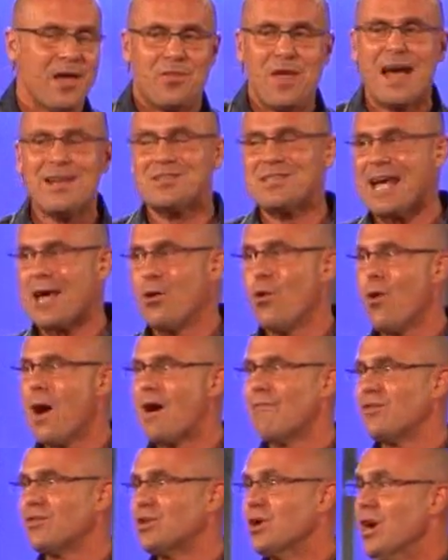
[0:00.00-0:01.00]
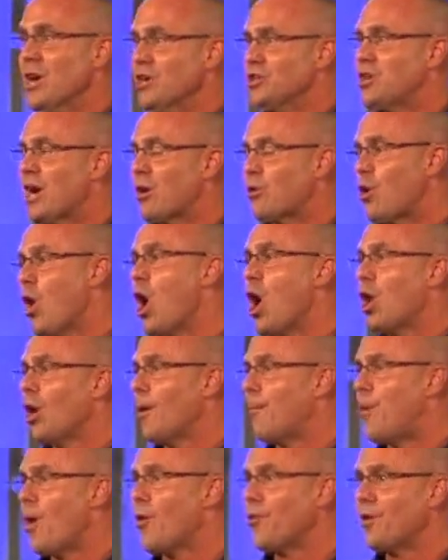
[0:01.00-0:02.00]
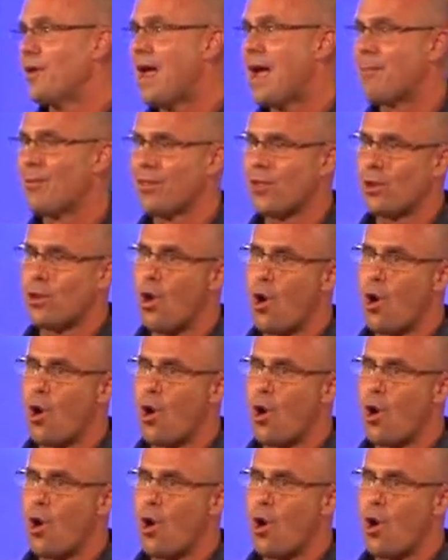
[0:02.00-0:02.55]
They said, whoever shall call upon the name of the